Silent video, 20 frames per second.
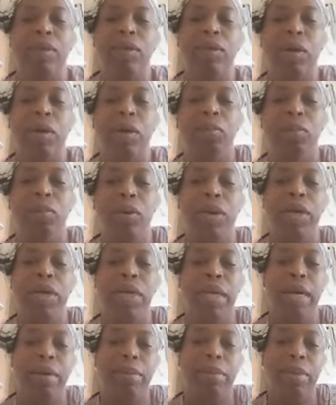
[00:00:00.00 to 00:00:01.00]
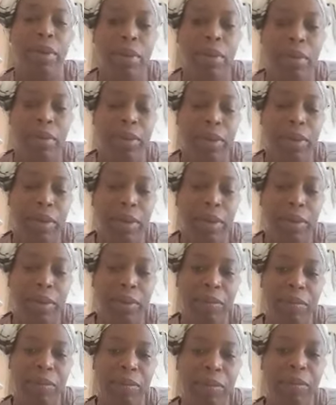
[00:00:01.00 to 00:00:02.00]
you're praying about.
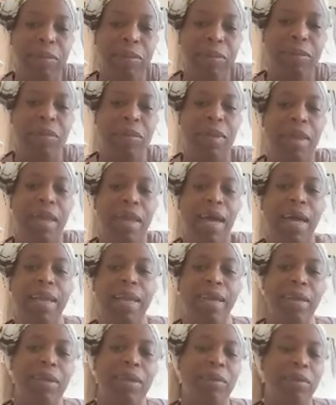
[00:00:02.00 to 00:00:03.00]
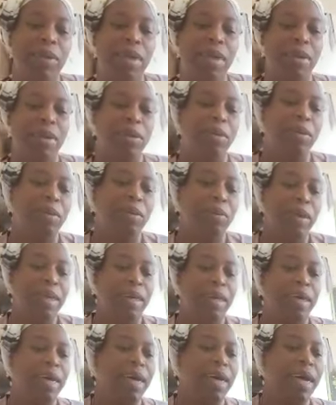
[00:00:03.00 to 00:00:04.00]
Hallelujah. Glory be
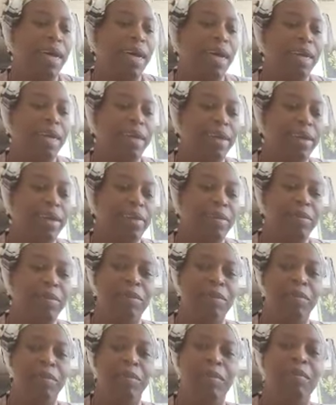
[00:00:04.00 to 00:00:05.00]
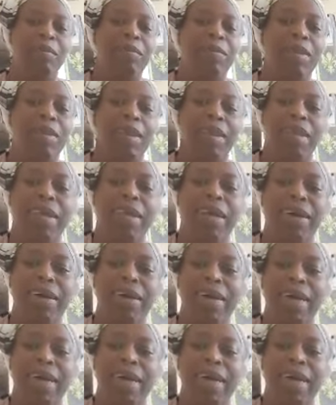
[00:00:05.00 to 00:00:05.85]
to God. You're